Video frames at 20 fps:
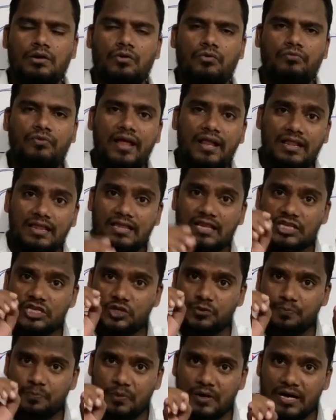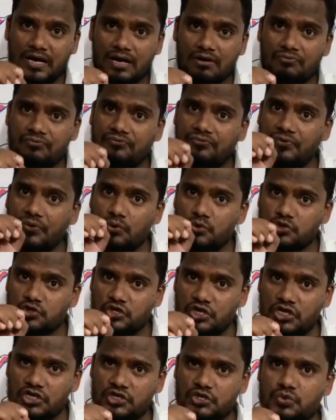When the sperm
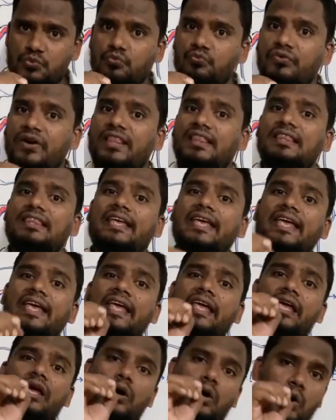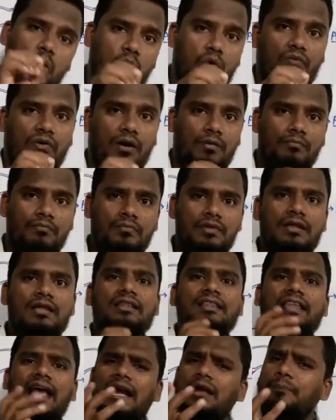fuses with the ovum,
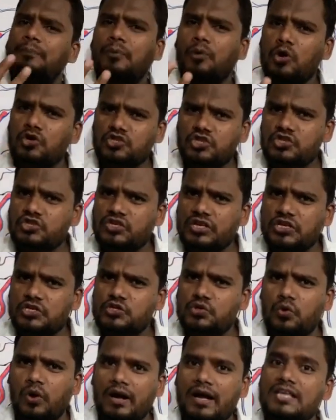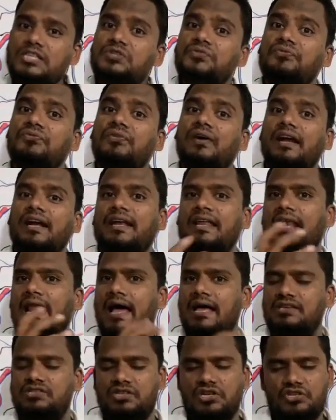that process is called as
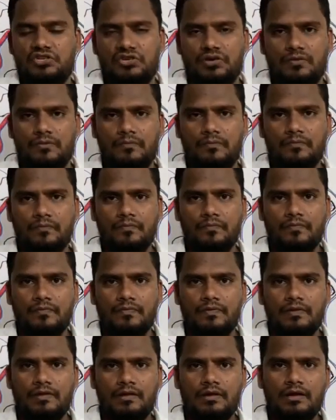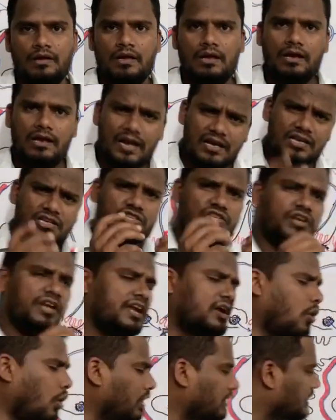fertilization. Let us
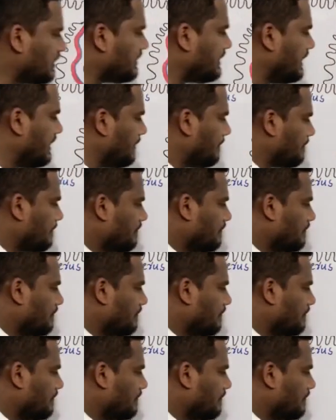recall the thing.